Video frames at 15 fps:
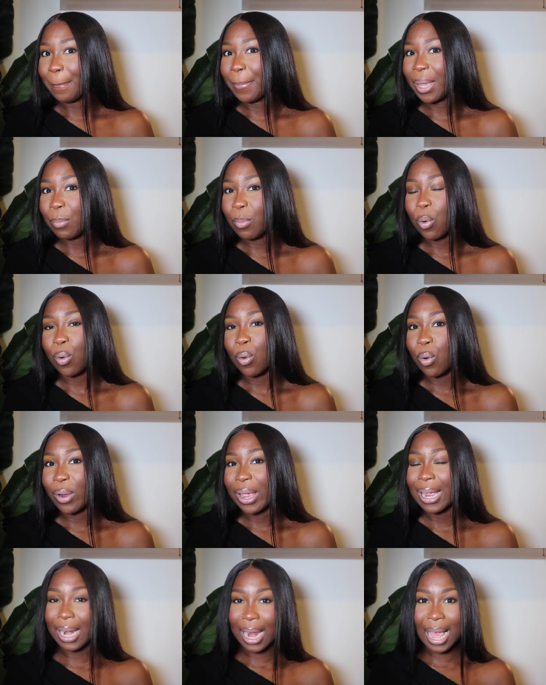be more
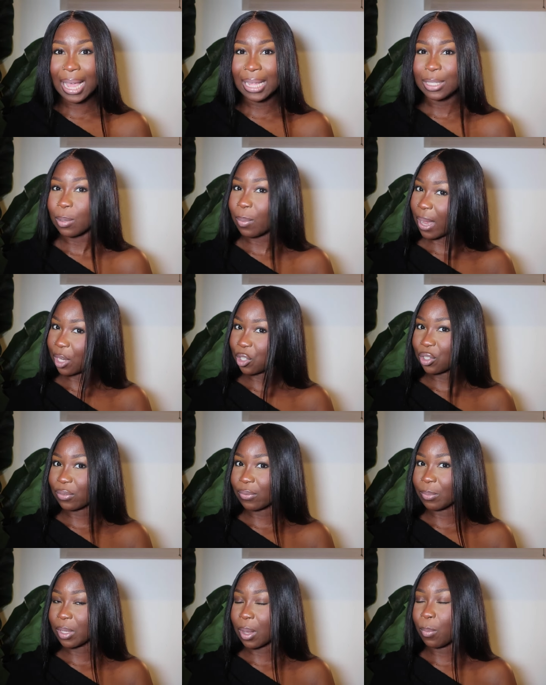inclined to purchase
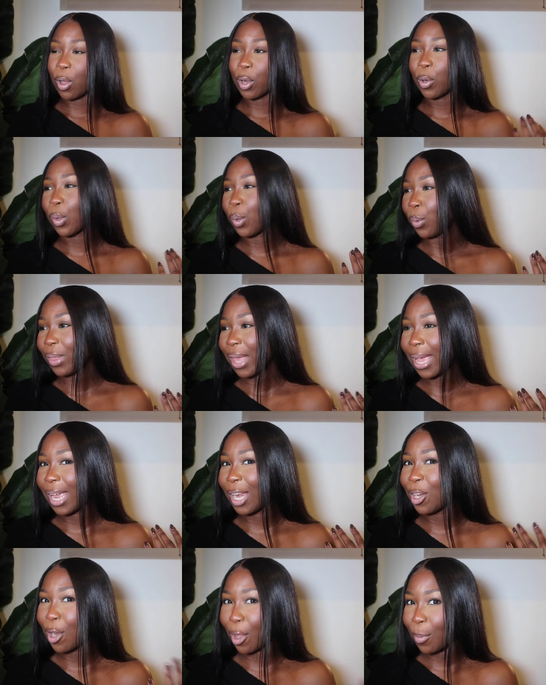from someone who
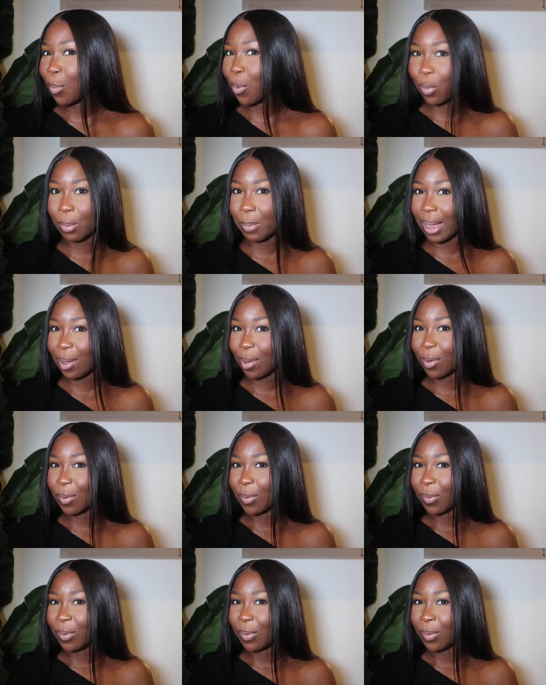they know more about.